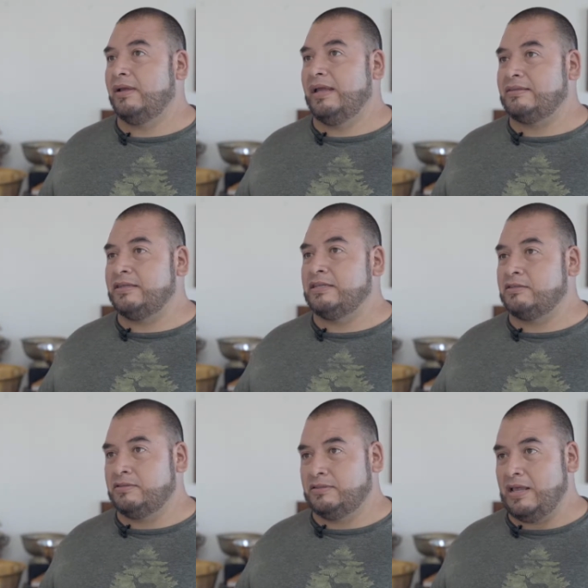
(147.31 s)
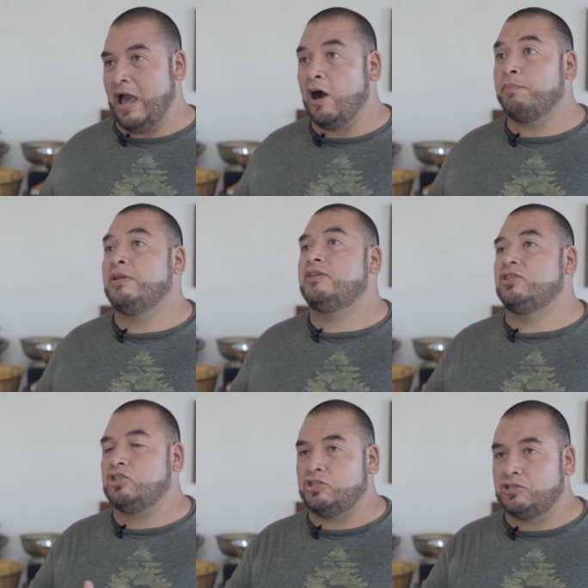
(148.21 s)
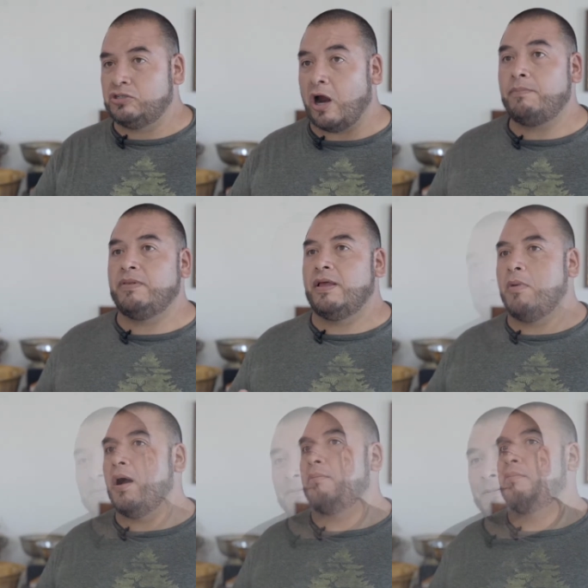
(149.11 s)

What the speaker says: it's helping to sharpen them up.